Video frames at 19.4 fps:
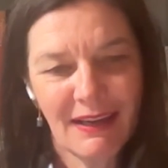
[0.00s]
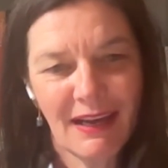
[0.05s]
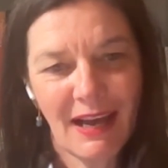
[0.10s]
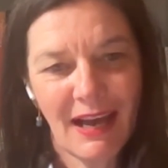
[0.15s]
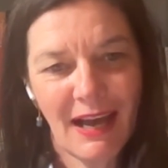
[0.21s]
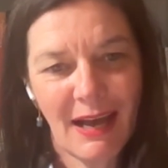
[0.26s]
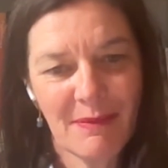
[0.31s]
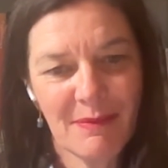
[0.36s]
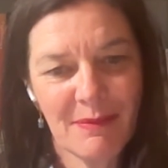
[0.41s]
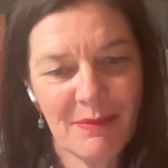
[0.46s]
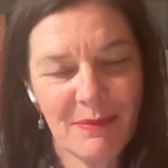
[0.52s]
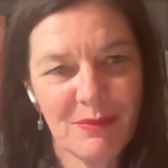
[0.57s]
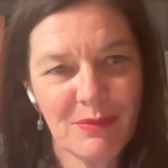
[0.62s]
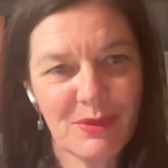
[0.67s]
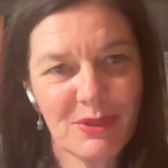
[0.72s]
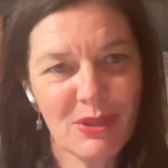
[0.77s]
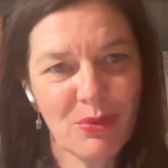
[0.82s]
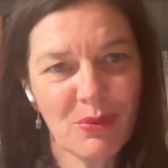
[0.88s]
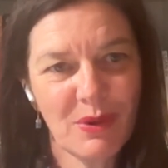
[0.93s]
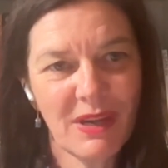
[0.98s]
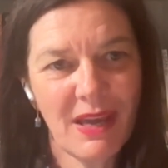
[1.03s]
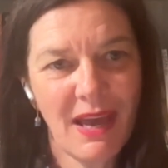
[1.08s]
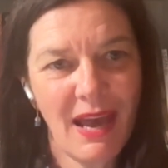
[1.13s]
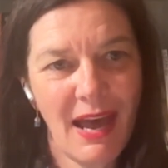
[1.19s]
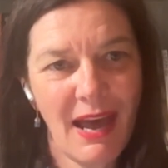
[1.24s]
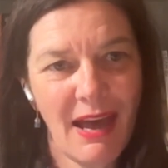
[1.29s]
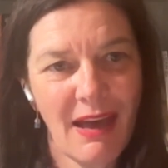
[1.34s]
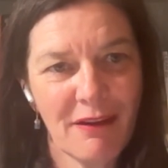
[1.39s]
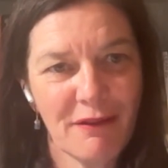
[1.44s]
so we
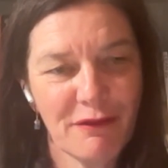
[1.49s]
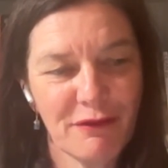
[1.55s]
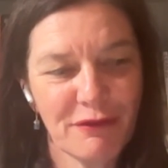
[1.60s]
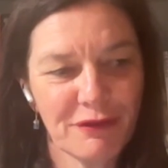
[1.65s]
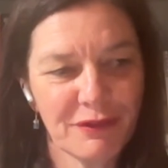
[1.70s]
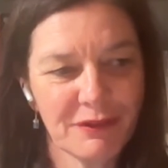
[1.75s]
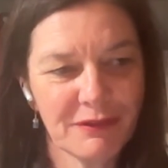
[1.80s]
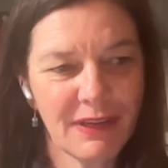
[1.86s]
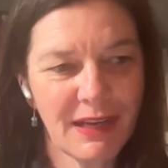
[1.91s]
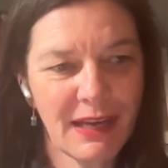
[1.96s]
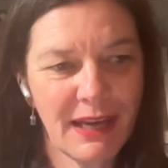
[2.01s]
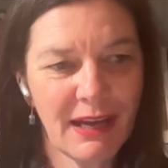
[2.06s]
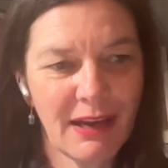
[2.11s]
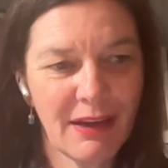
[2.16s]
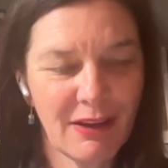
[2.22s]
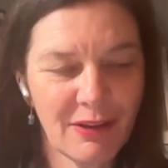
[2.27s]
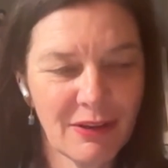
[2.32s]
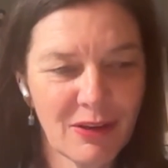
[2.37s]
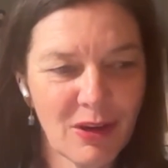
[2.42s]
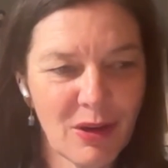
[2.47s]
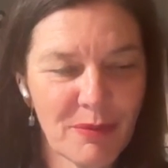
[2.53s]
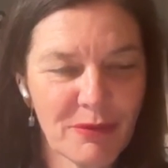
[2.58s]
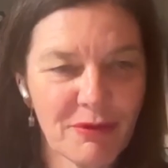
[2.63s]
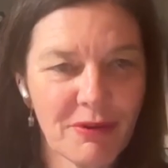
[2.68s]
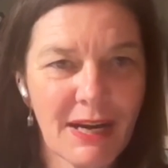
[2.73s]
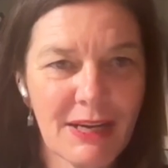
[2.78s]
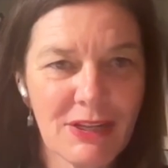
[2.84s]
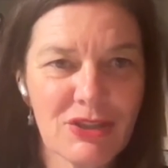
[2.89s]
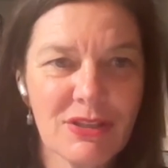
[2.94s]
have our
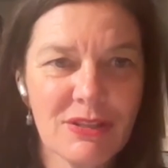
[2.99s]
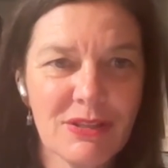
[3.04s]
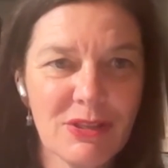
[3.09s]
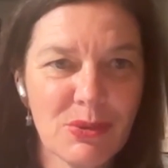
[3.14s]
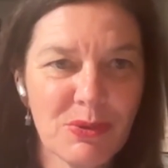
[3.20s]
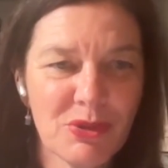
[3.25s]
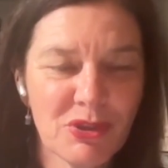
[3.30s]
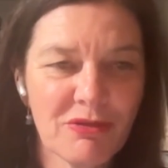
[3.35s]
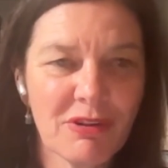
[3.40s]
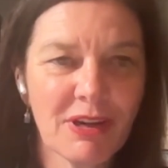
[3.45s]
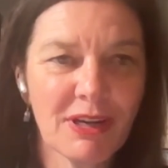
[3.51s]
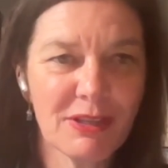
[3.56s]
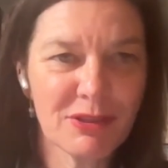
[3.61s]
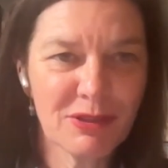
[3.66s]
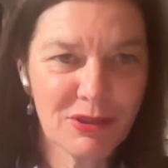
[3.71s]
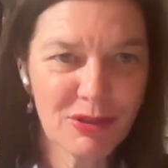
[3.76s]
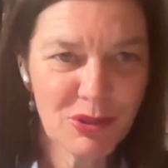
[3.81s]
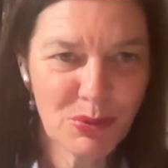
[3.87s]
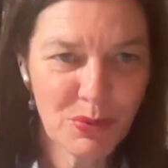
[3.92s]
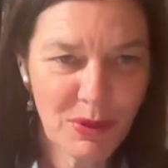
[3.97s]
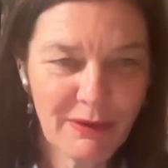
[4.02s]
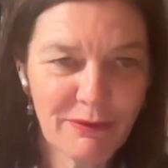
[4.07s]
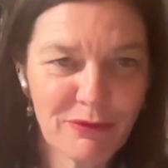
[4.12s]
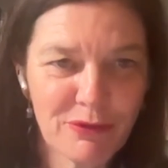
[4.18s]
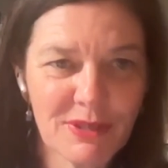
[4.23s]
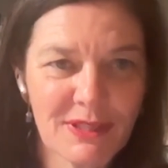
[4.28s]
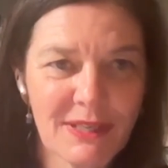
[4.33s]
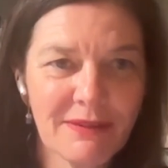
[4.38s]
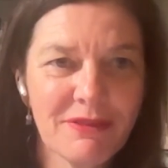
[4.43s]
operations which run
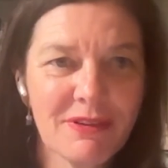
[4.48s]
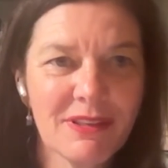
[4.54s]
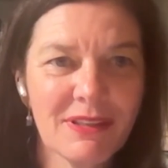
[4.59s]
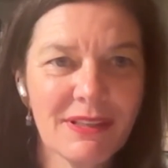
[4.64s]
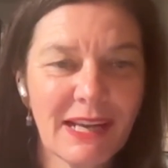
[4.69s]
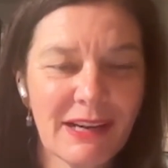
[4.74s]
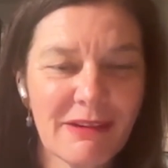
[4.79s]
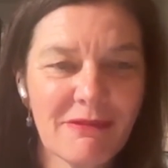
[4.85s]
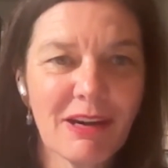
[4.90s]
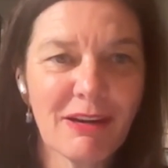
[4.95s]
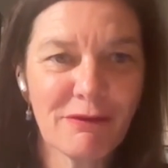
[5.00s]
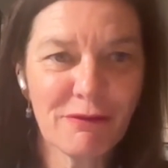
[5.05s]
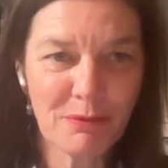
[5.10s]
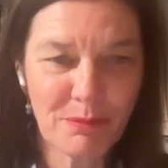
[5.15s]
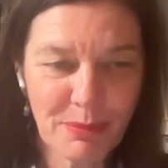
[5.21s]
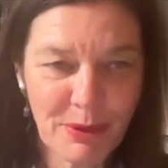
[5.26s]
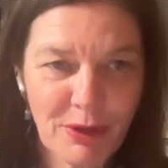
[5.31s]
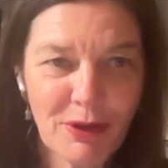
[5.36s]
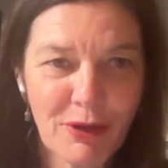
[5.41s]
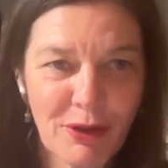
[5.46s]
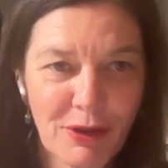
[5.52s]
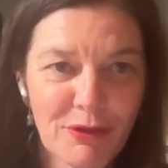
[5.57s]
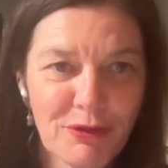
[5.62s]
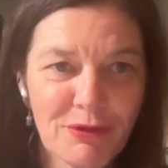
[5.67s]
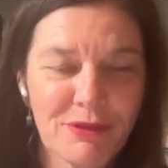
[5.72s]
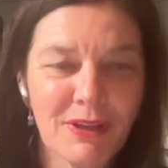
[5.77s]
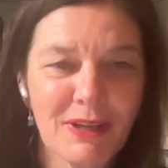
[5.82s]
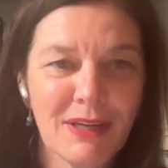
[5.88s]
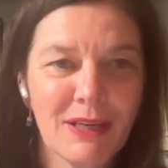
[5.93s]
24/7, and they run from
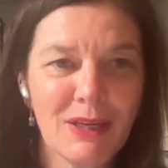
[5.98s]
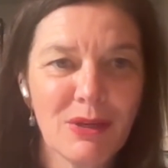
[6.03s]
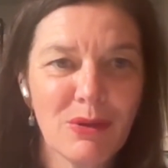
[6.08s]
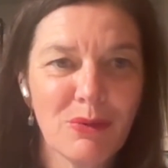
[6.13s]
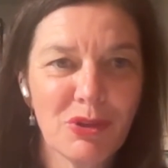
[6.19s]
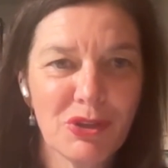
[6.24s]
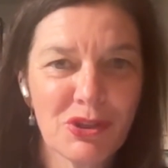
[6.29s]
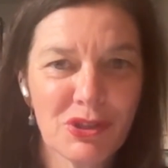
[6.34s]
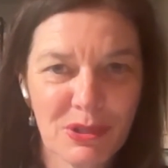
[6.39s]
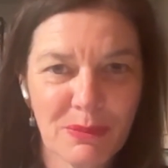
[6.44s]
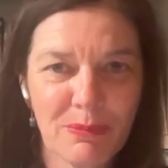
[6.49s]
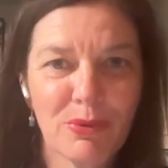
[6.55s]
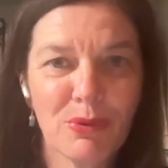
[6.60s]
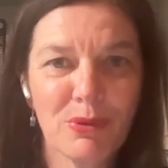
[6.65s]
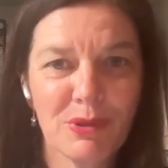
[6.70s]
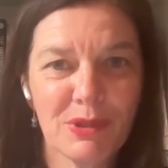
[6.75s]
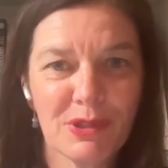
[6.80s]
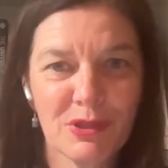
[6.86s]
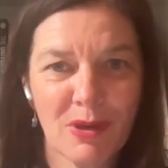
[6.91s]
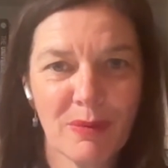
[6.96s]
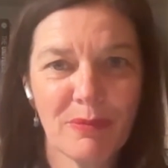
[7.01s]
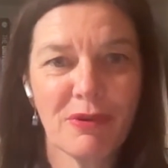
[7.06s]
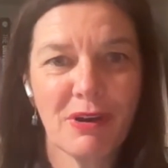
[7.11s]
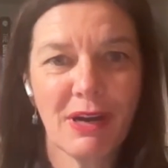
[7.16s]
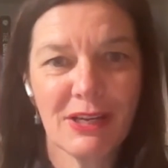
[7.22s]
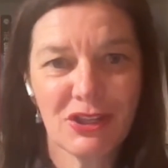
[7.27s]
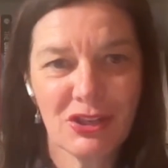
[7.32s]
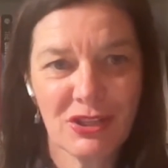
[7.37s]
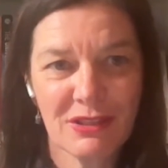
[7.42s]
Perth, which supports an
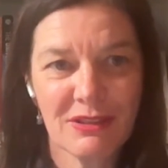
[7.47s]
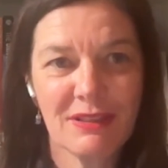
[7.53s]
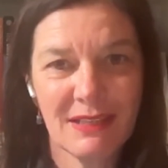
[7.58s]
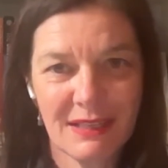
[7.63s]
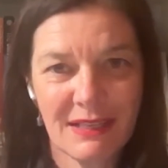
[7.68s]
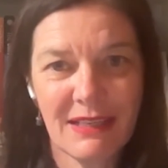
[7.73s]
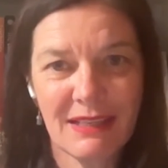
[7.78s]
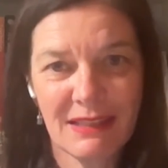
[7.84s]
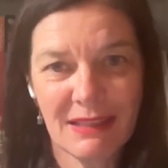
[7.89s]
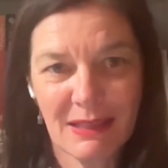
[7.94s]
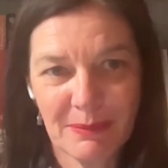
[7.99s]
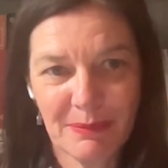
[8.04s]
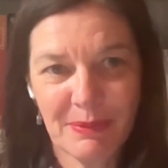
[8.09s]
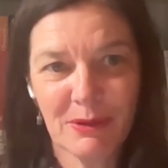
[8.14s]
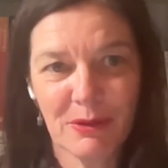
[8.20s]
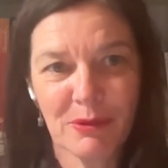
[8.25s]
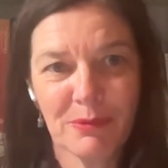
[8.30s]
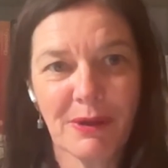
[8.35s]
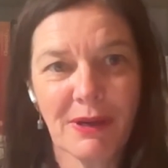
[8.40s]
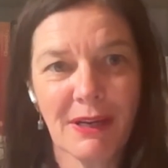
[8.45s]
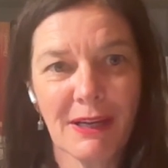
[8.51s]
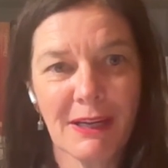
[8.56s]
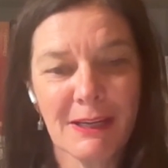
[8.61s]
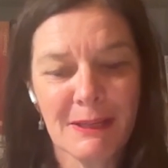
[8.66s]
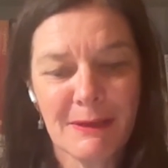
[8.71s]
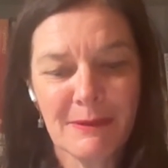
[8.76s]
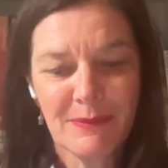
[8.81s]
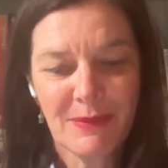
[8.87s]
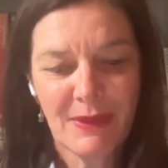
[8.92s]
operation in the Pilbara,
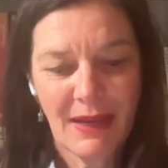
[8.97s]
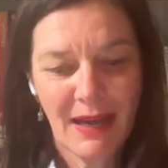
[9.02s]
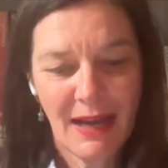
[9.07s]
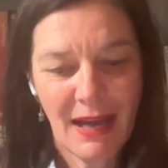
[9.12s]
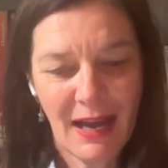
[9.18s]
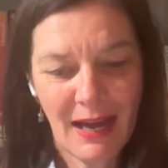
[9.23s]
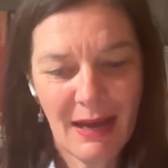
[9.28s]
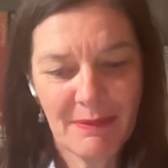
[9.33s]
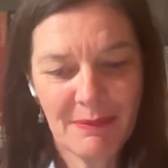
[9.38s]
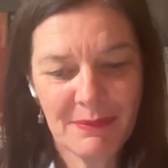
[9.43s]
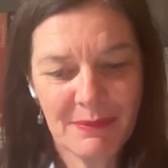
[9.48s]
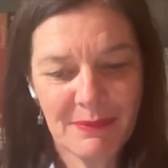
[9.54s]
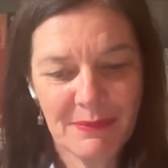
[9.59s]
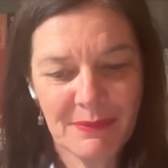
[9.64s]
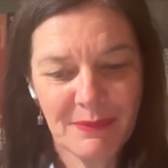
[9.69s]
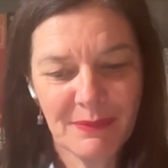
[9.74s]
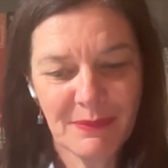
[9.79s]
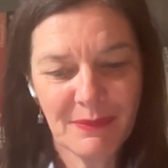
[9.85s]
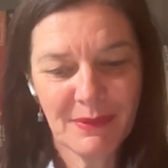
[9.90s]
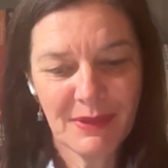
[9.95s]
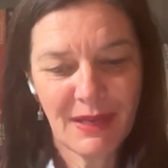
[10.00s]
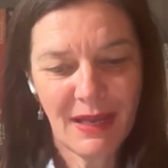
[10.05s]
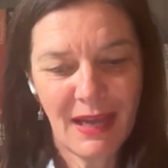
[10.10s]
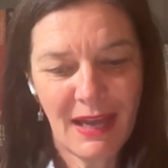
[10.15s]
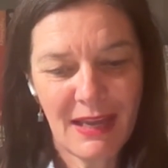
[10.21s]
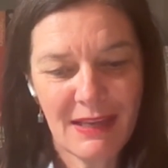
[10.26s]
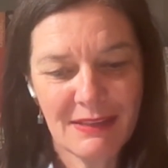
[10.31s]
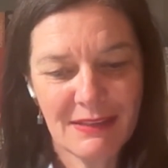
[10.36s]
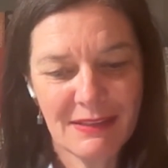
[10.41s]
and
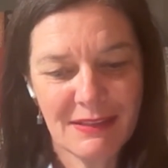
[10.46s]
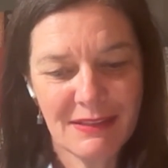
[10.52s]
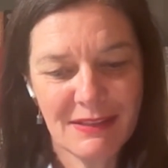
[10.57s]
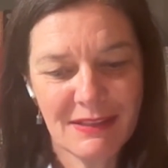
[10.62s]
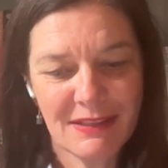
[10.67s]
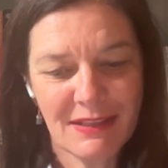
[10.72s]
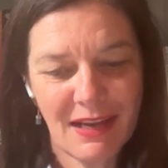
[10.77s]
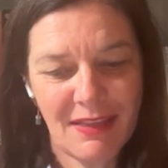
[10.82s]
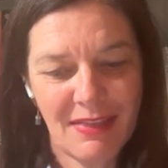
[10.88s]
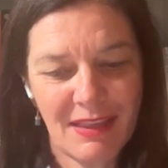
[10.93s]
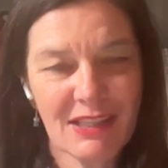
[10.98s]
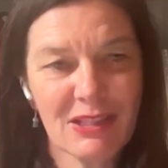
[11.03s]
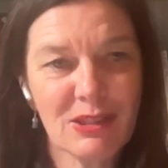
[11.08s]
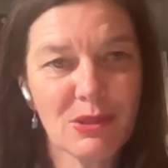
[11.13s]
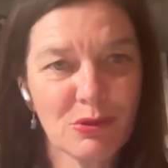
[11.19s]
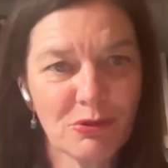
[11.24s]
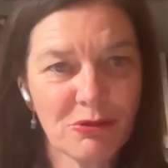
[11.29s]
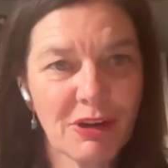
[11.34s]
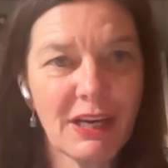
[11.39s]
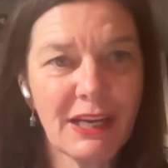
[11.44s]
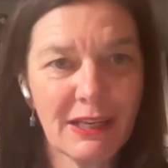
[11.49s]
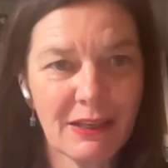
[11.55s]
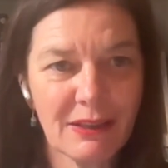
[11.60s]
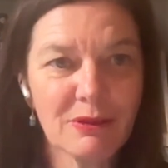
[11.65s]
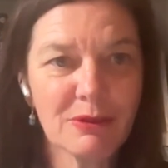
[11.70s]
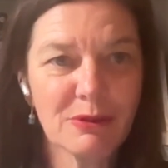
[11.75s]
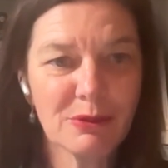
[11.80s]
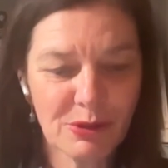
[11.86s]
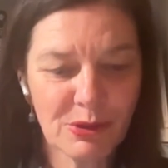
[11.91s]
that's
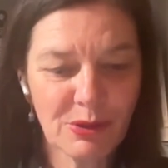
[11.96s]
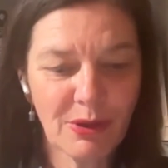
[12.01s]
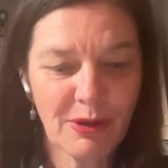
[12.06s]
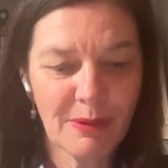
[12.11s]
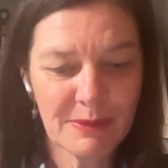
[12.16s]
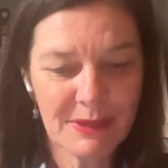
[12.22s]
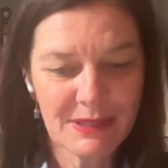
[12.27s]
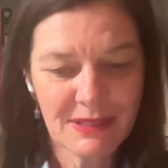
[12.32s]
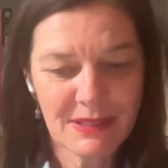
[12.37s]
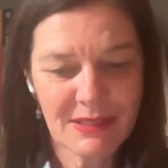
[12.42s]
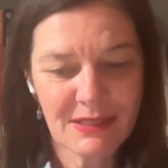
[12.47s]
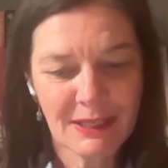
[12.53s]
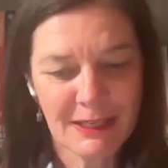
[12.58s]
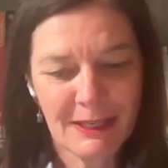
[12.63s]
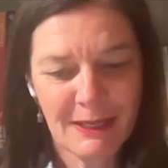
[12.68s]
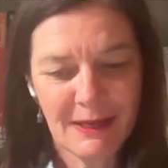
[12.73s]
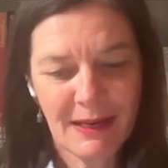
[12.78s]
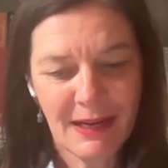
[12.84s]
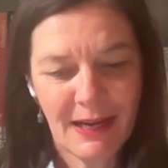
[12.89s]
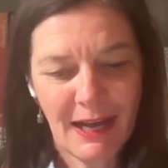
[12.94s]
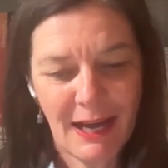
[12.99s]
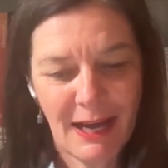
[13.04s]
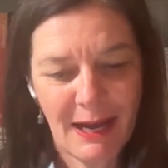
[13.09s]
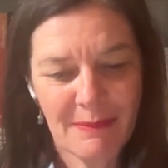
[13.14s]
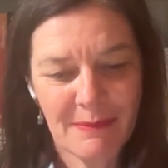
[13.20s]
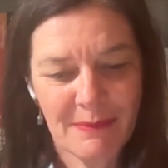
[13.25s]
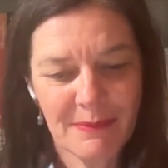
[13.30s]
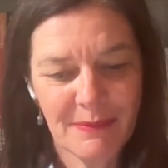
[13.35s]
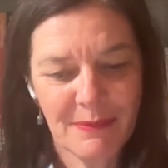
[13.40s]
already autonomous.
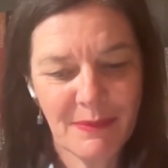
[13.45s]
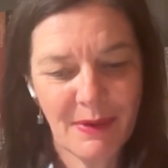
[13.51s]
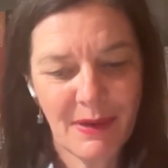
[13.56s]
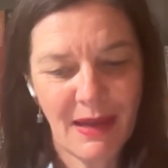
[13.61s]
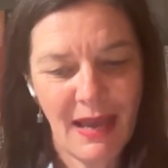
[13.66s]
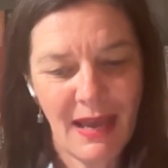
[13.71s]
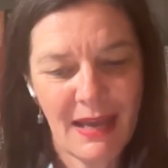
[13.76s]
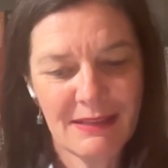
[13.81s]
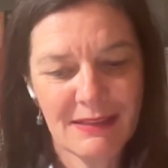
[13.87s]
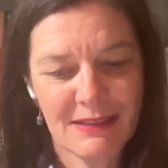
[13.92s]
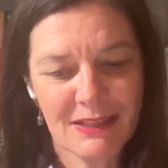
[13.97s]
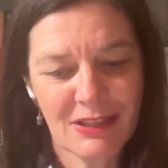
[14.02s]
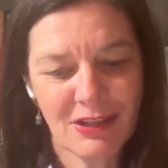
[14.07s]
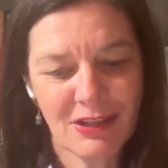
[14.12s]
And